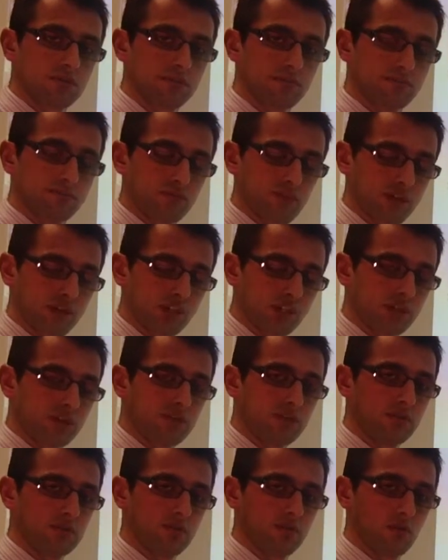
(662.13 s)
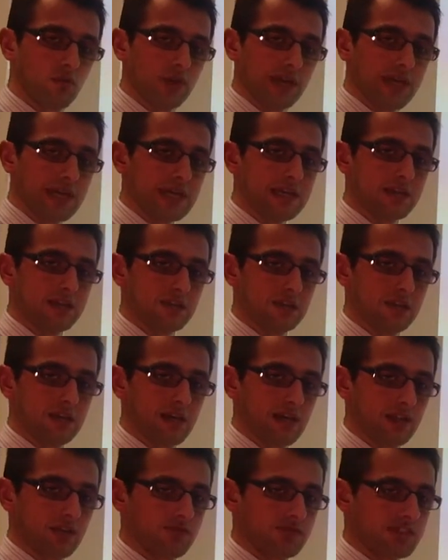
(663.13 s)
pressure or heat at
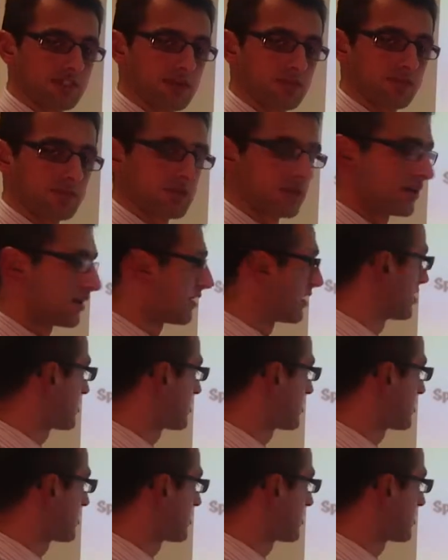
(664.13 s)
the receptor, and it